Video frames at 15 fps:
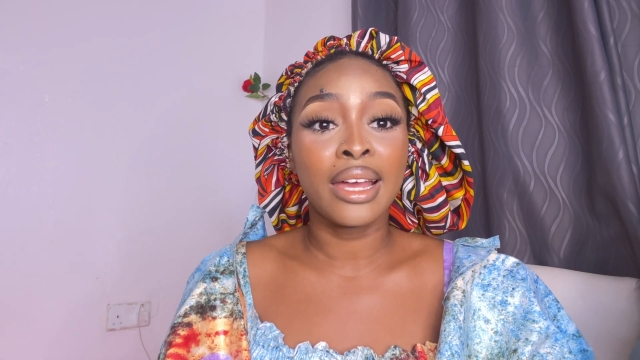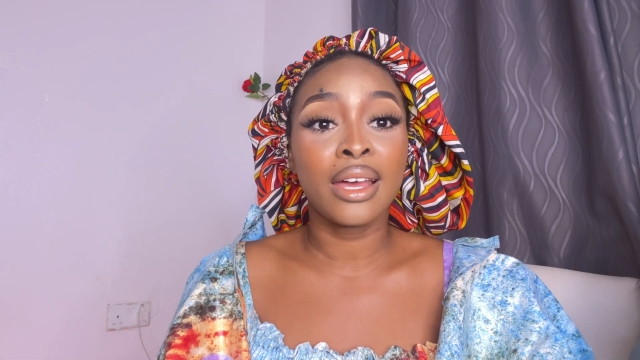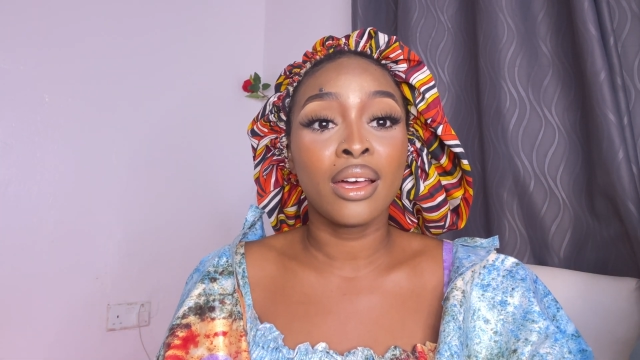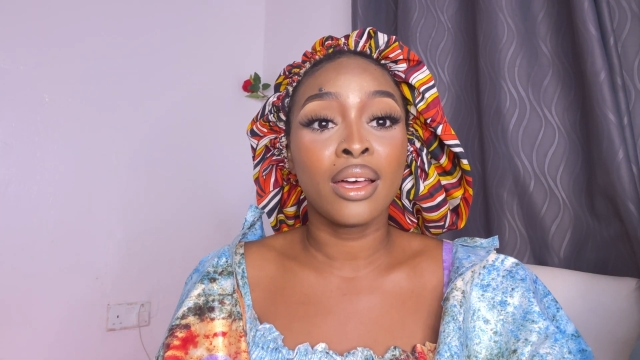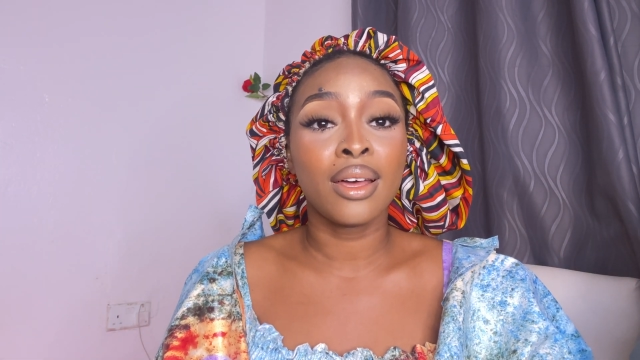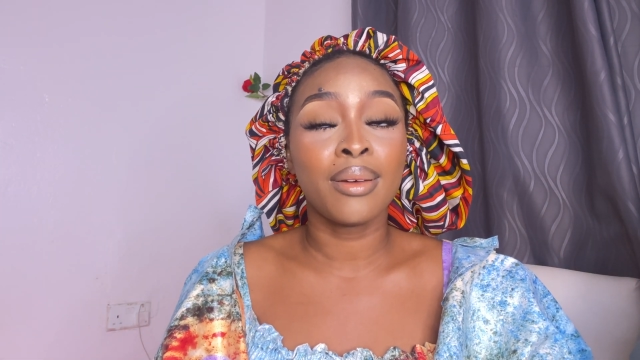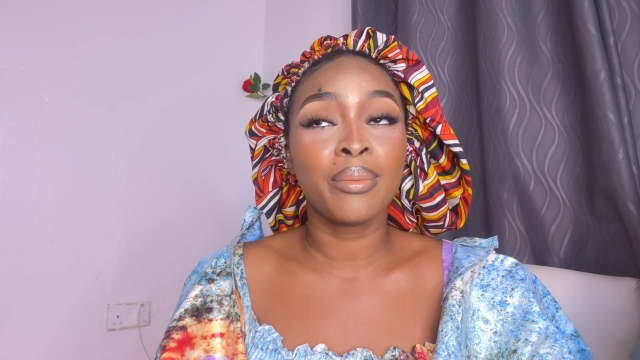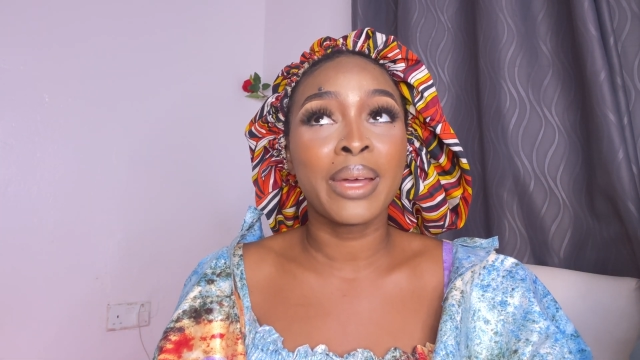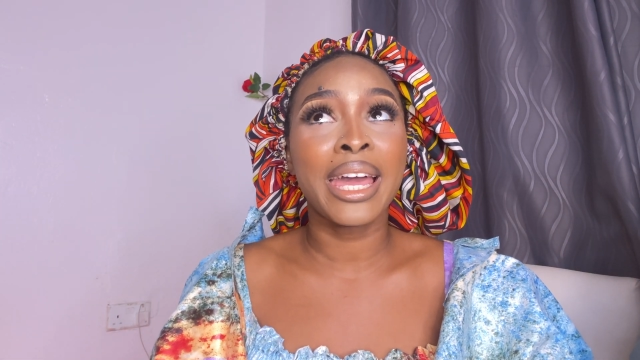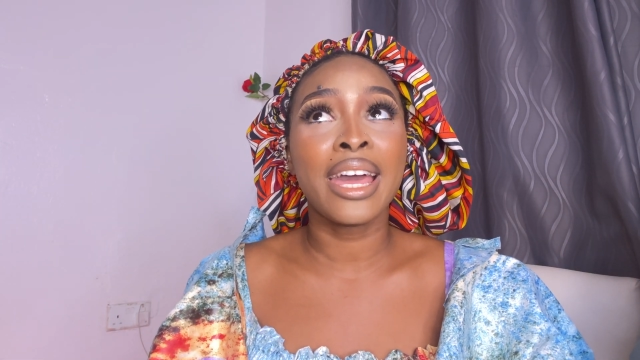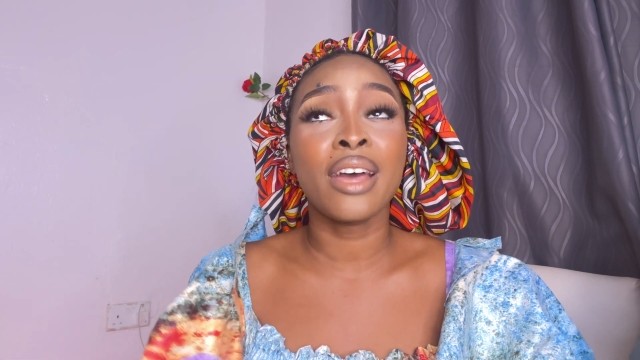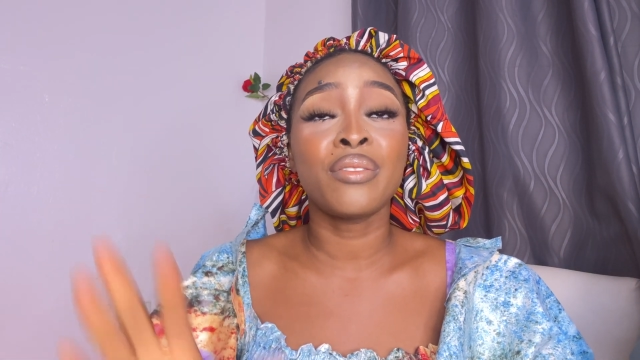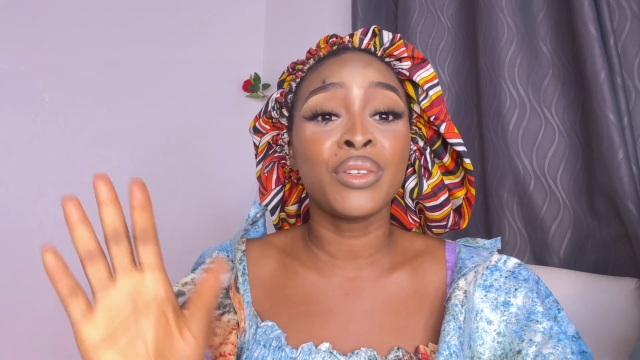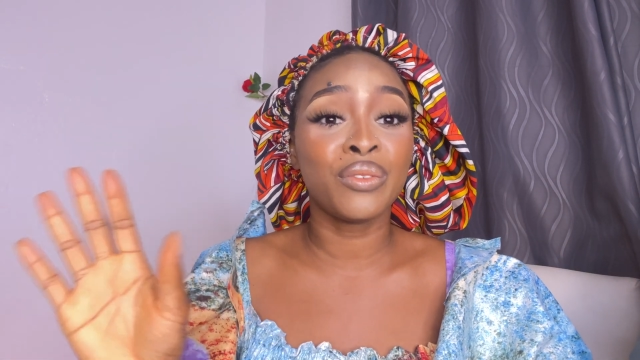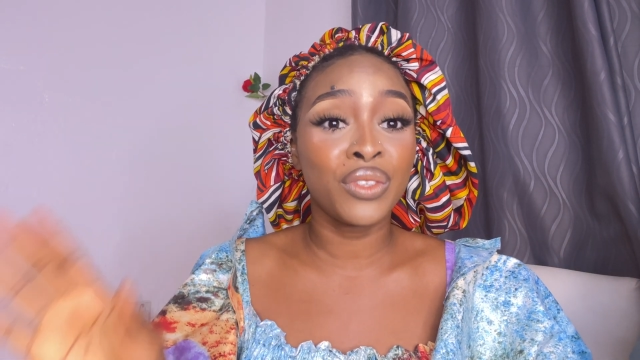I
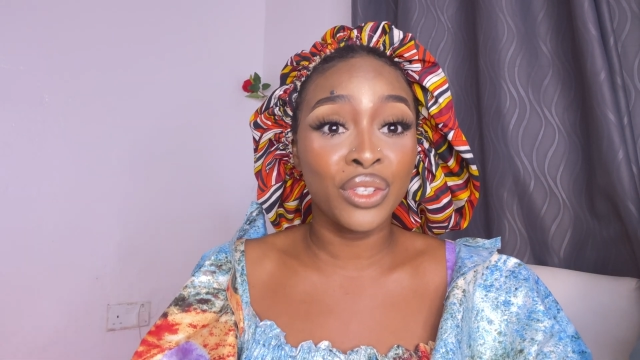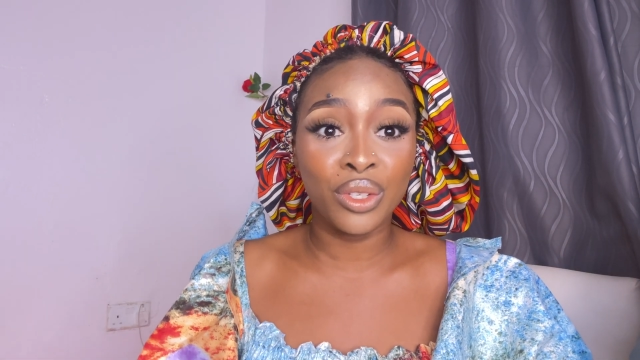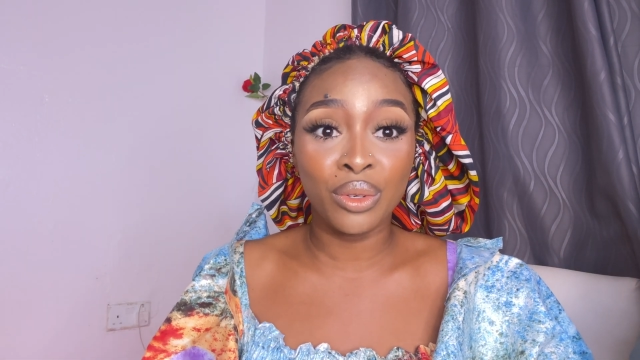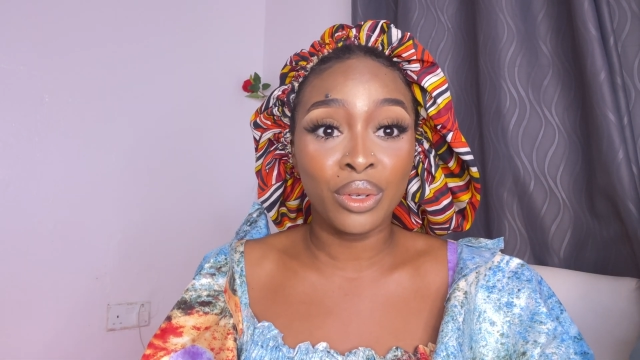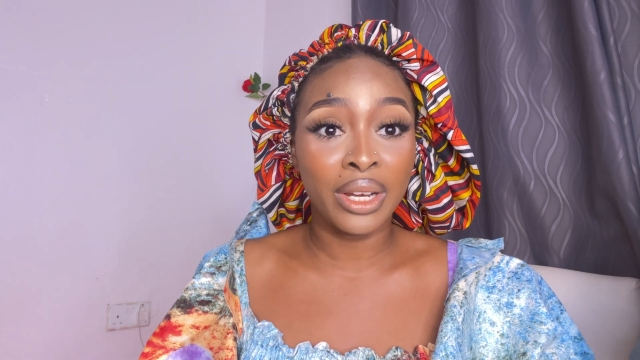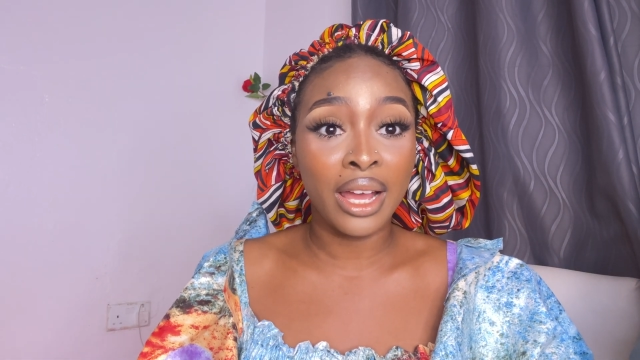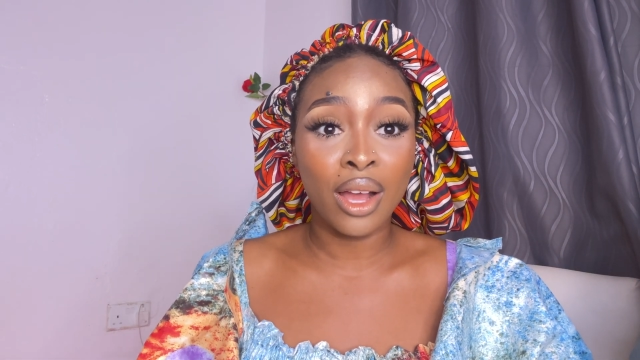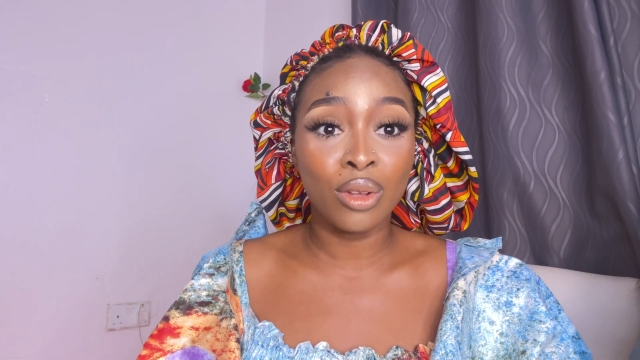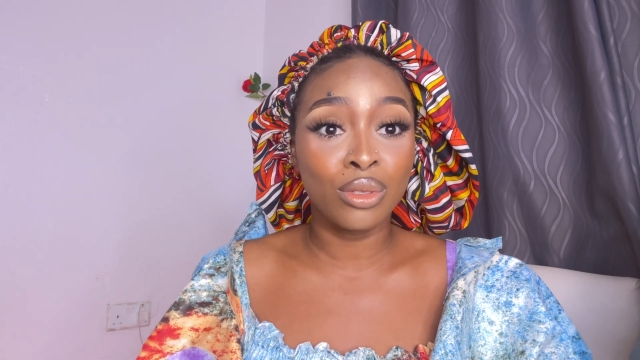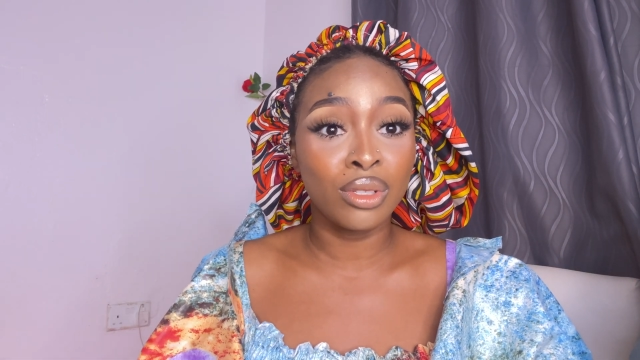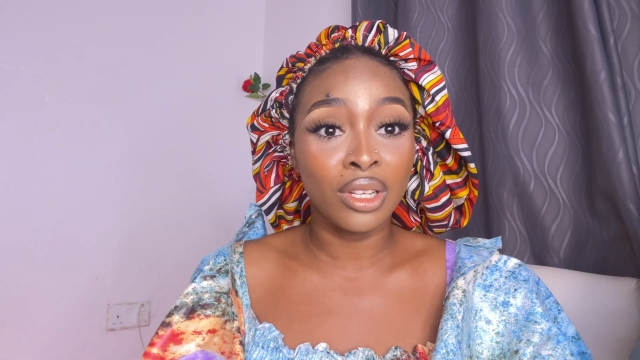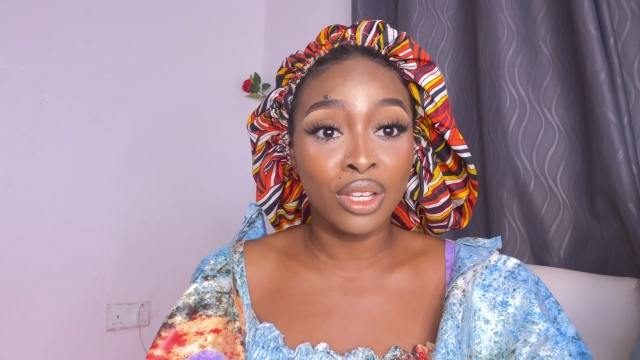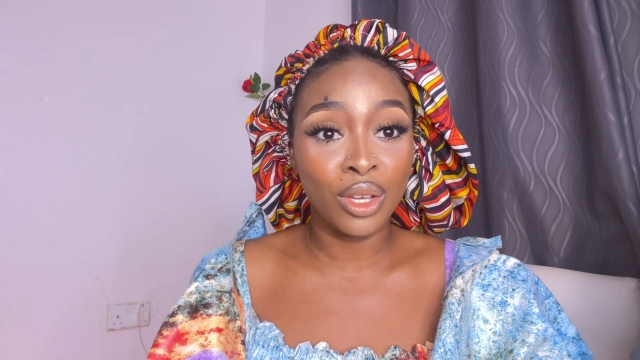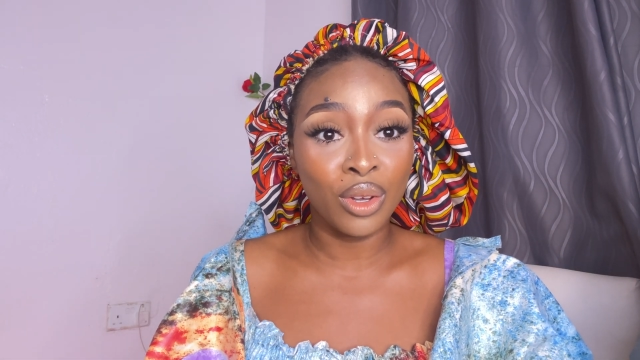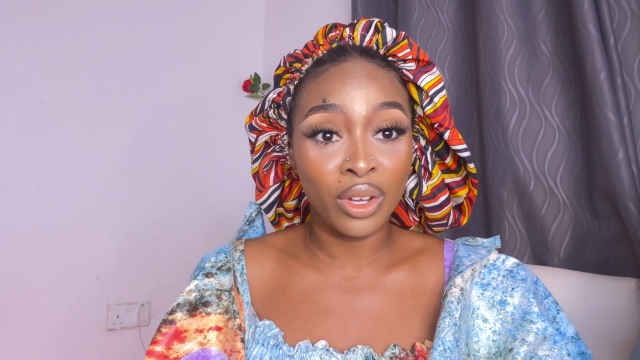have a video on how to
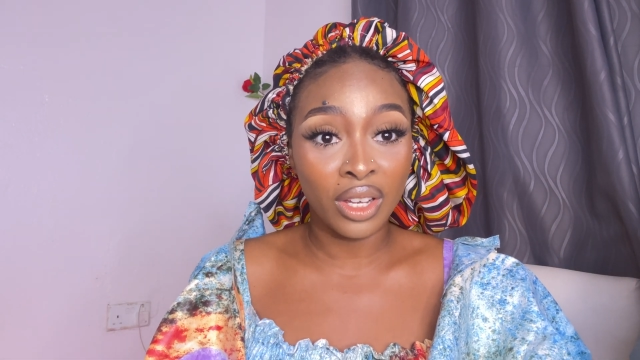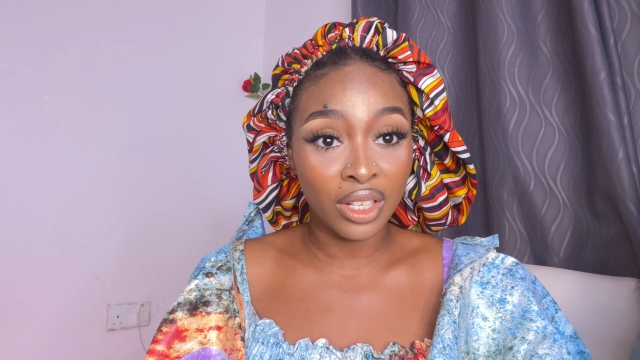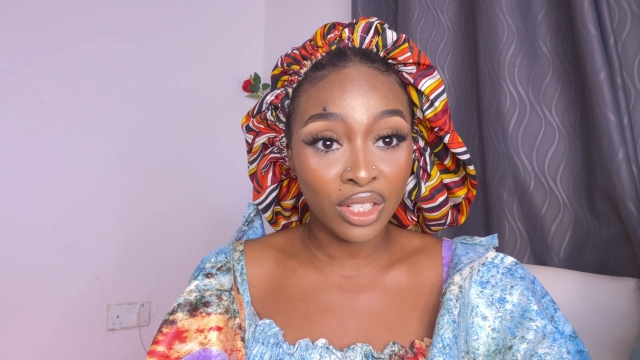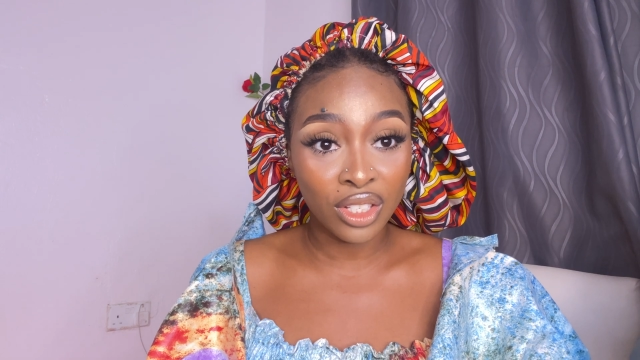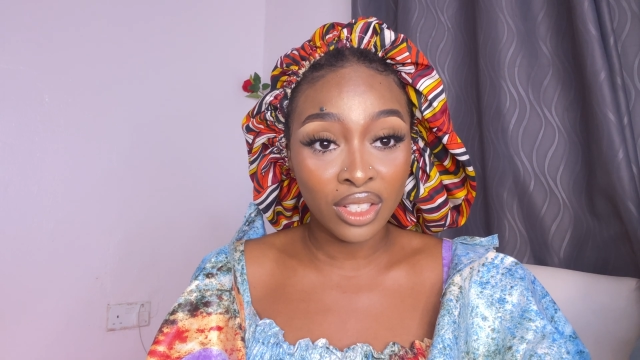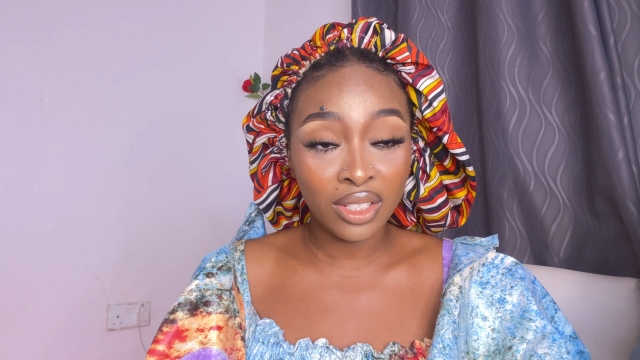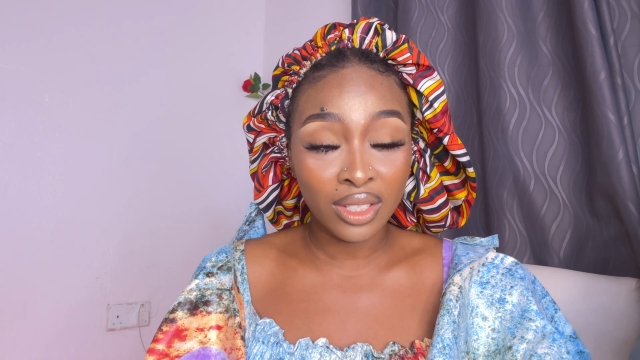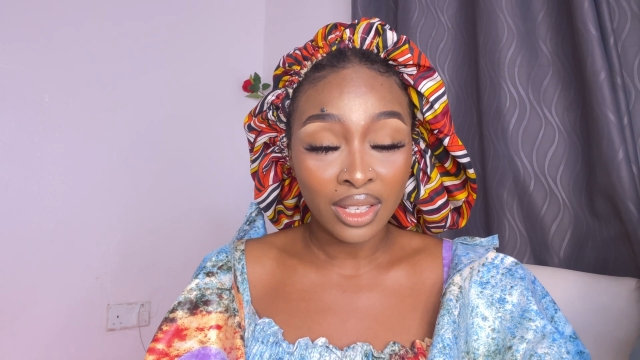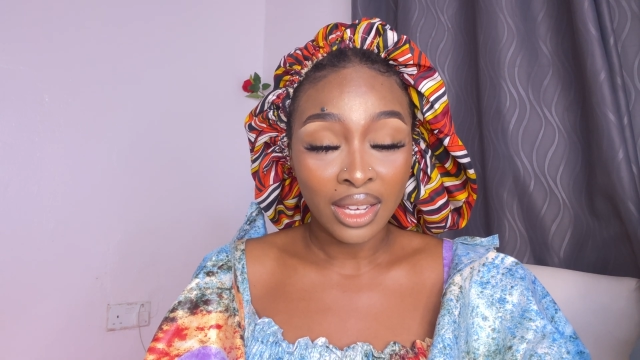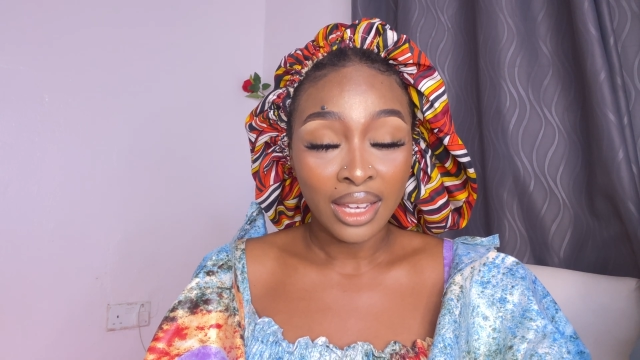lay your edges.